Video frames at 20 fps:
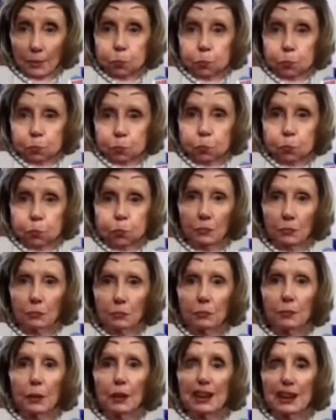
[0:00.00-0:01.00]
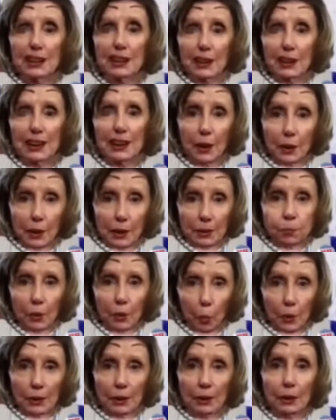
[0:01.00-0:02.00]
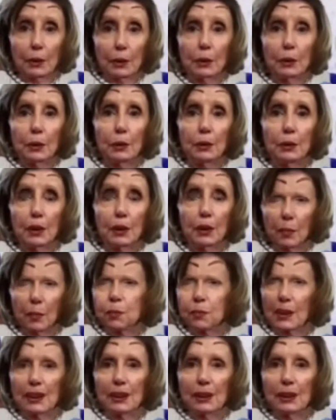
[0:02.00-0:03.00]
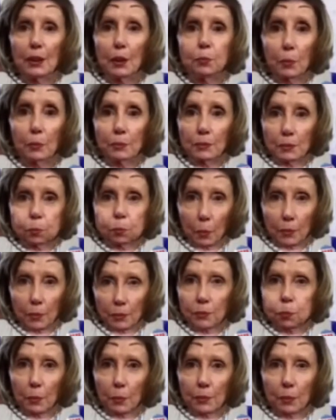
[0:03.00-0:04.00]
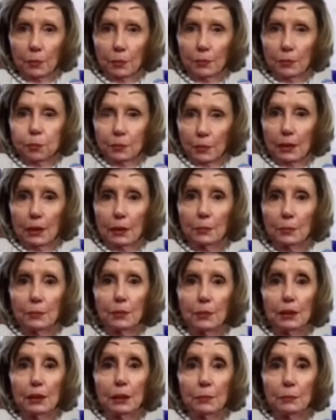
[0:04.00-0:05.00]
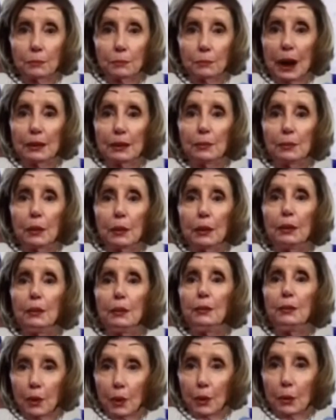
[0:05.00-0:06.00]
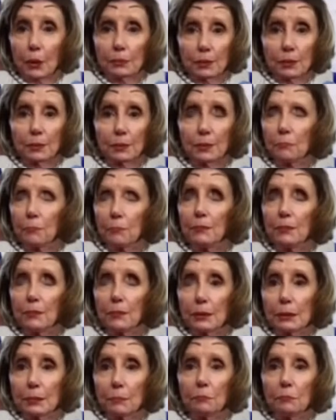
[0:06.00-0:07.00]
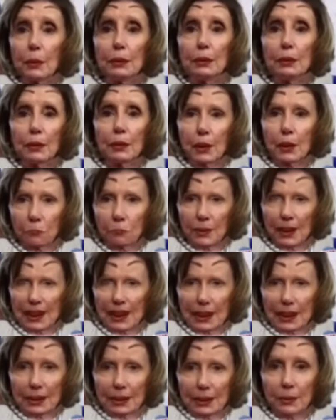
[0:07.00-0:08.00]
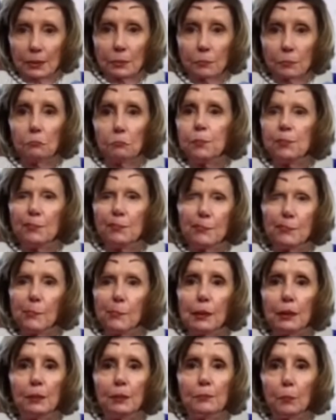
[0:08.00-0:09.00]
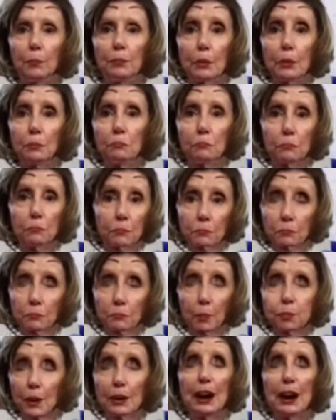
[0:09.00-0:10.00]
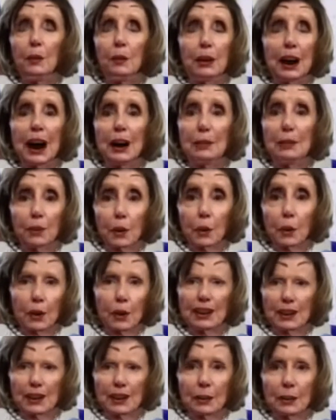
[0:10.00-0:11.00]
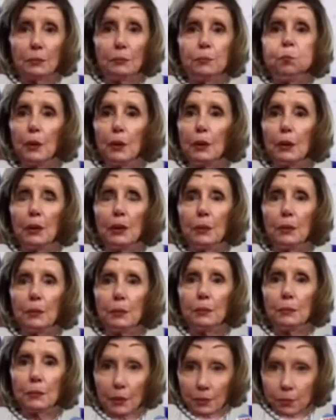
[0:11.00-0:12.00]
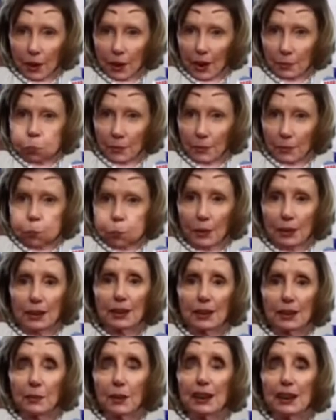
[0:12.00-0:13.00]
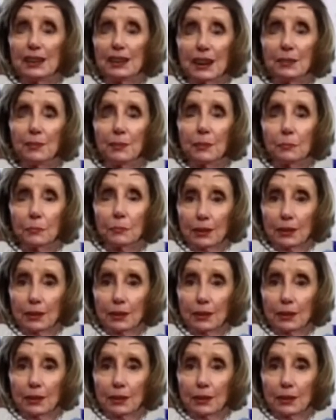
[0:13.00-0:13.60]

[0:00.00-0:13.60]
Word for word: Um, as many of you know, um, an illegal immigrant and racist Trump supporter was able to get past my armed guards and my alarm system. How did he do that? We, we have no idea.